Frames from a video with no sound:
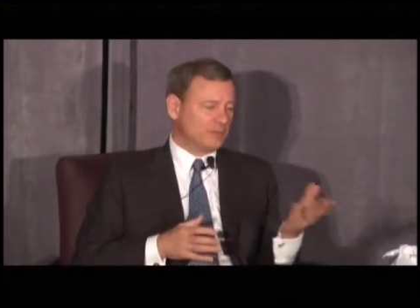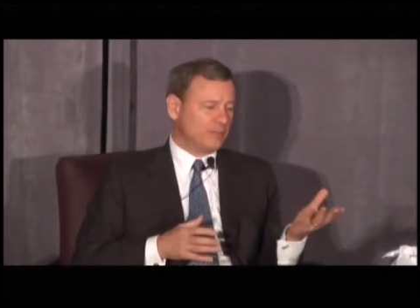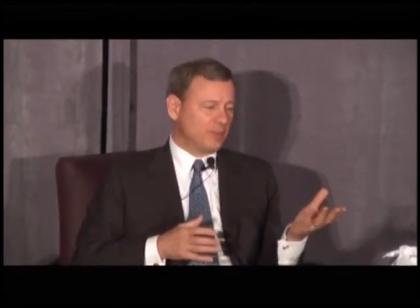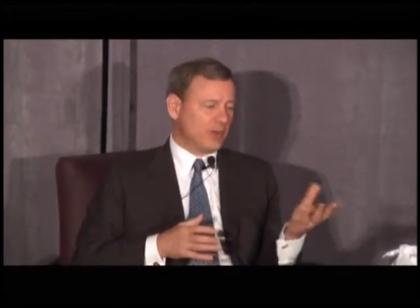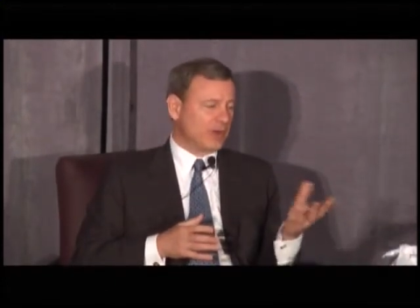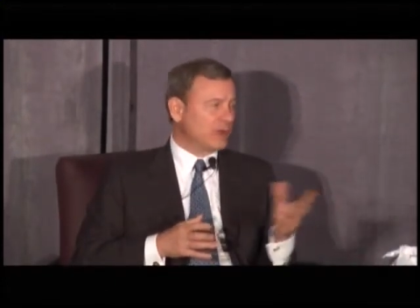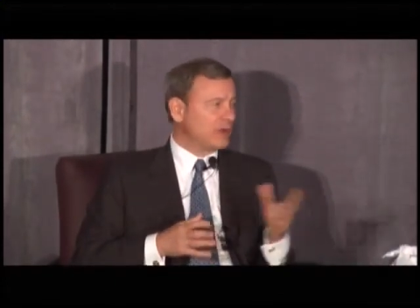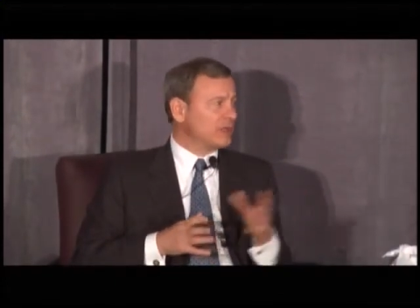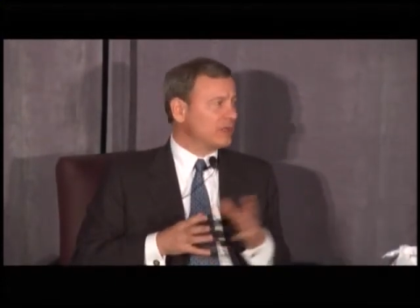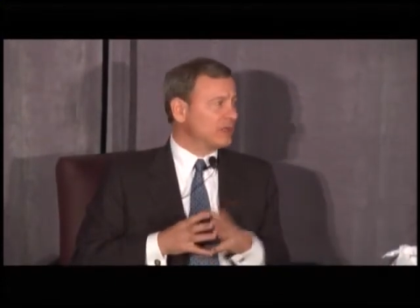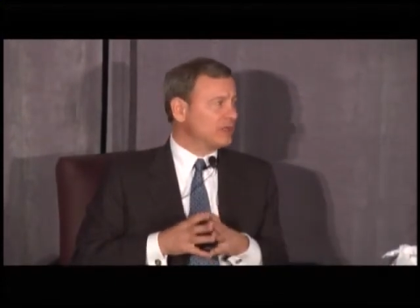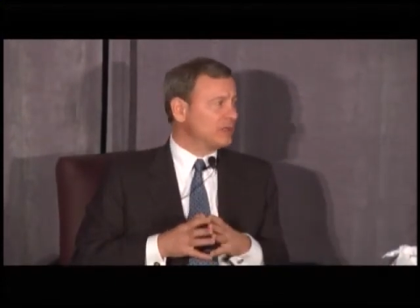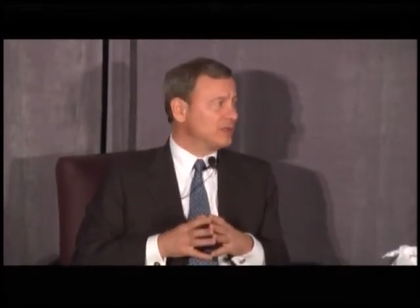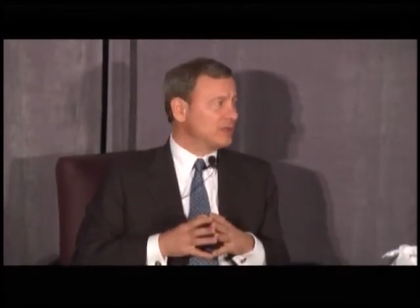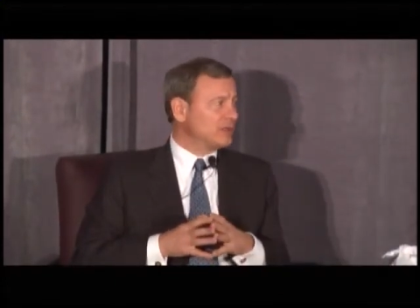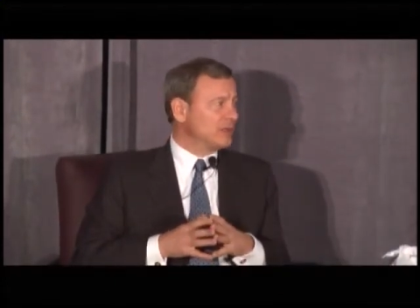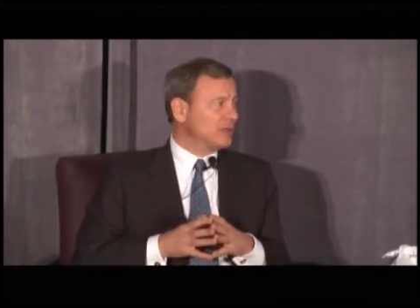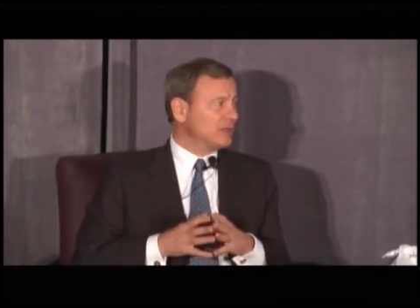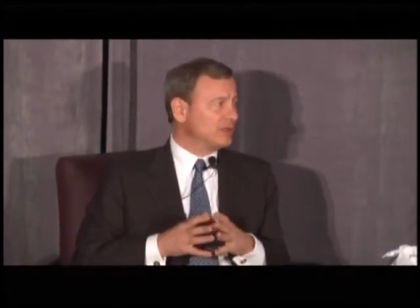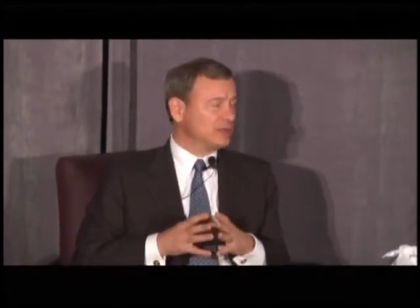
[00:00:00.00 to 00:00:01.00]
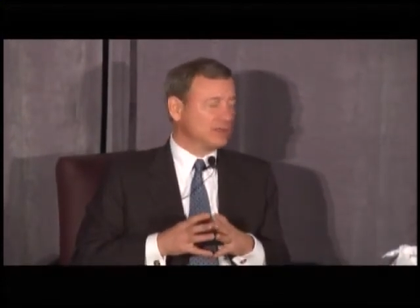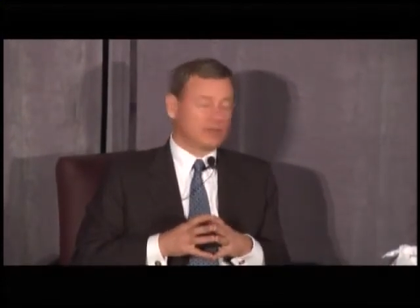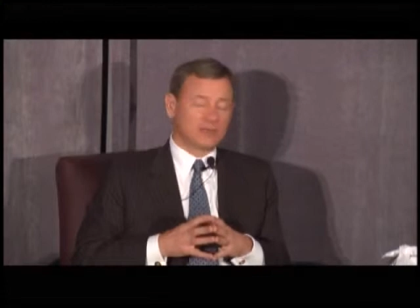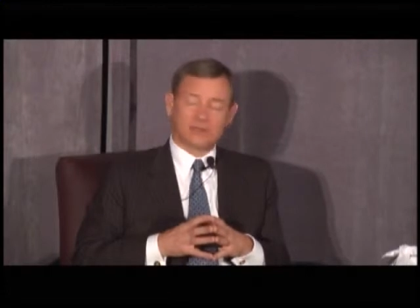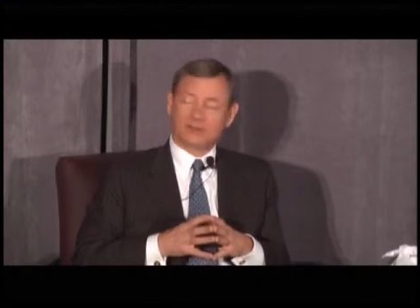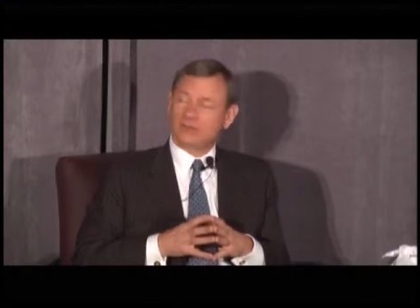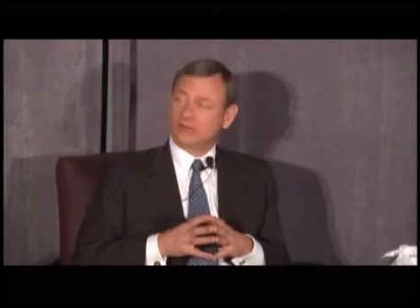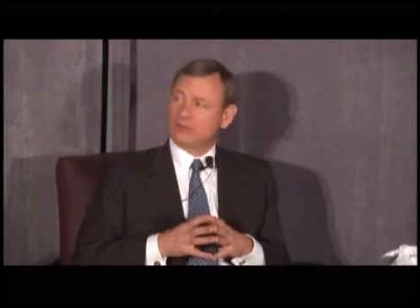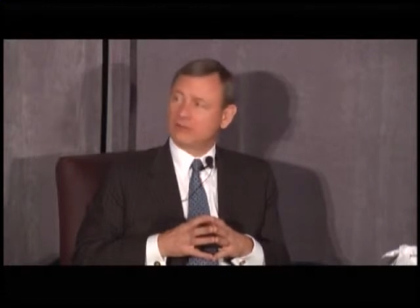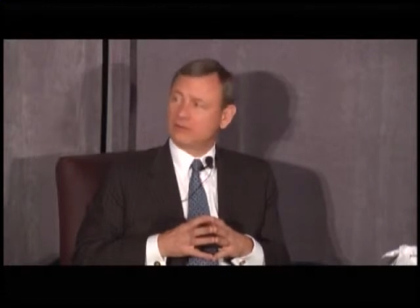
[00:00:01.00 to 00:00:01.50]
Barrett had
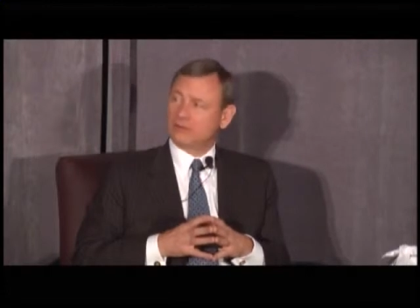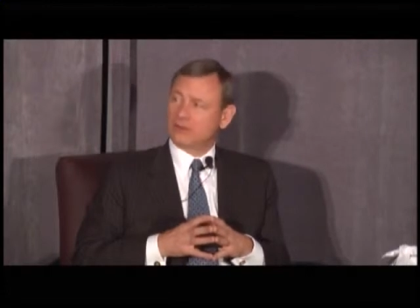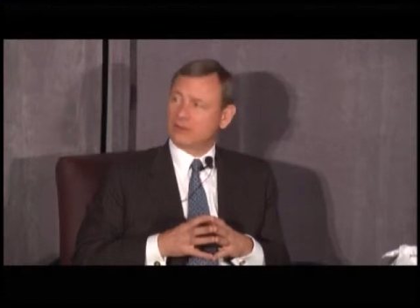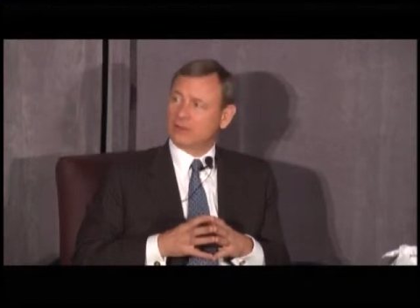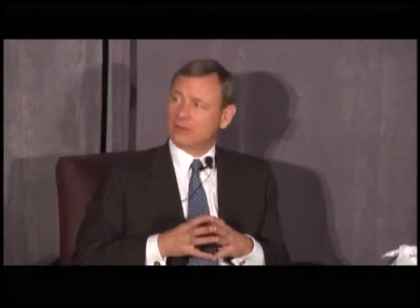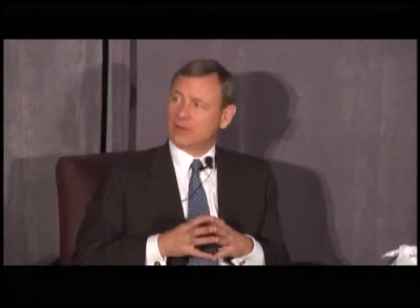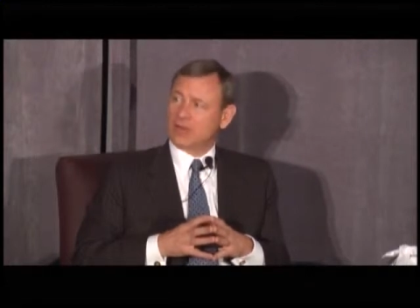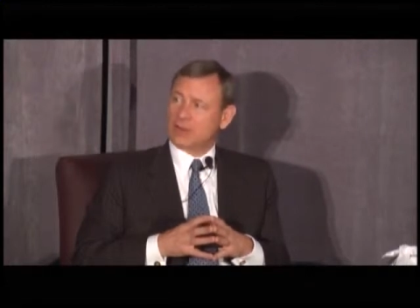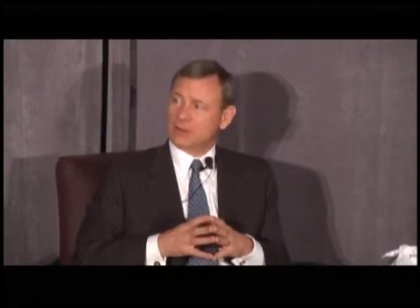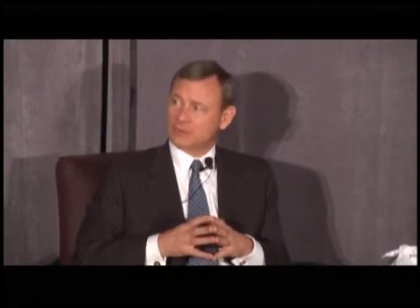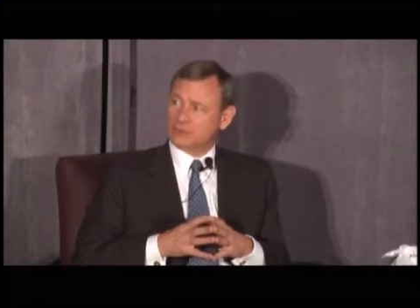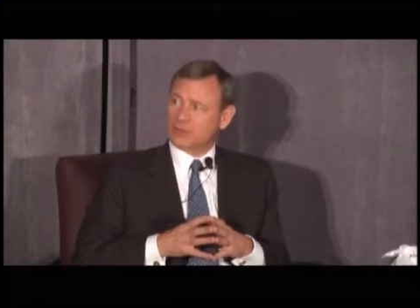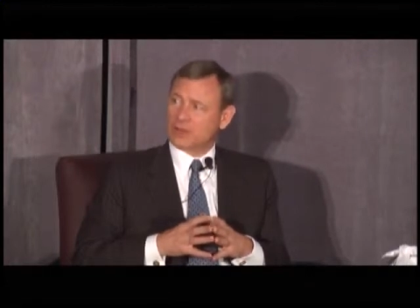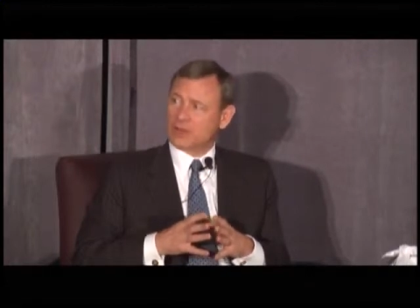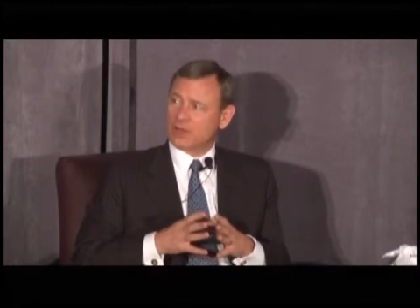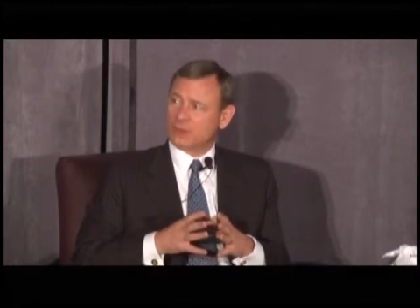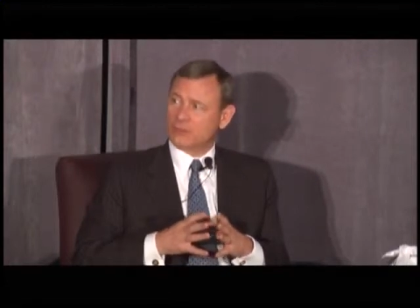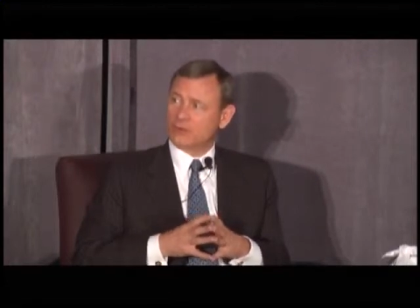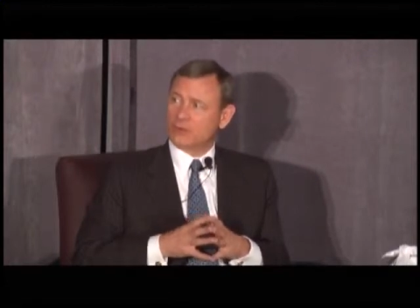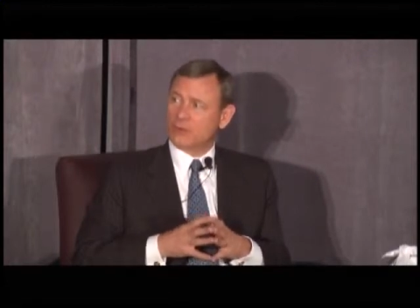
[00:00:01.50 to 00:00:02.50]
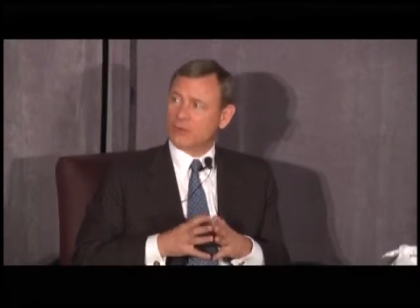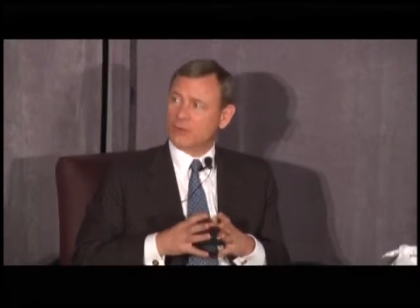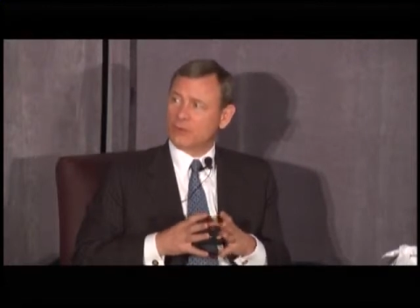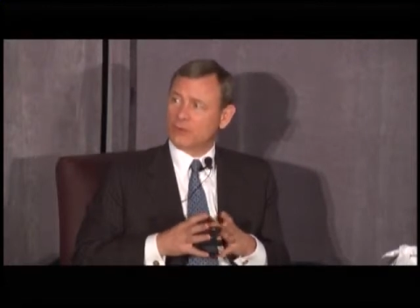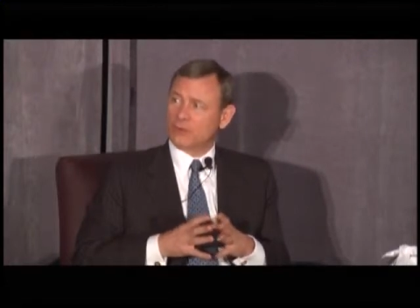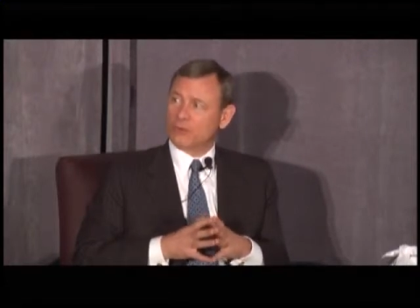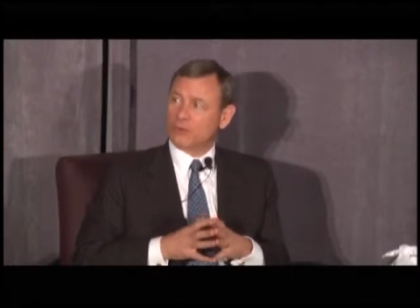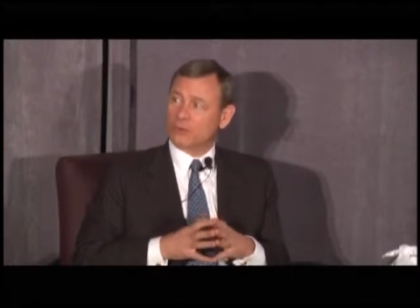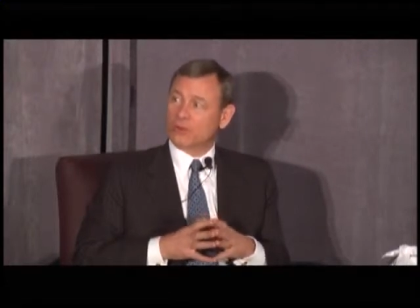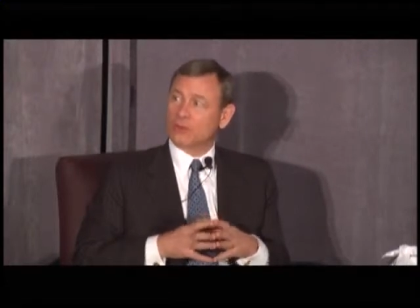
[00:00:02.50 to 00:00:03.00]
done a large amount of pro
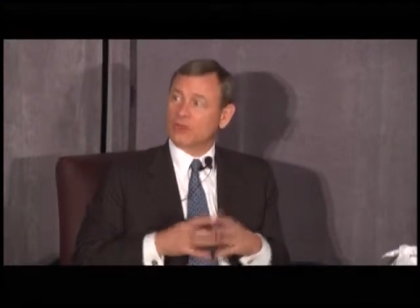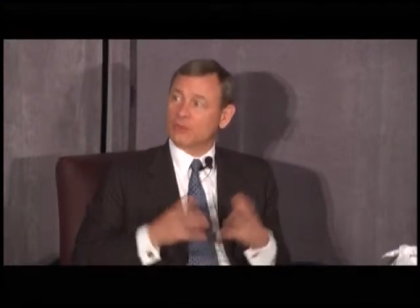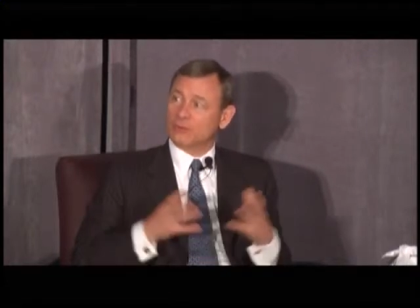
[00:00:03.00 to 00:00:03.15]
bono work.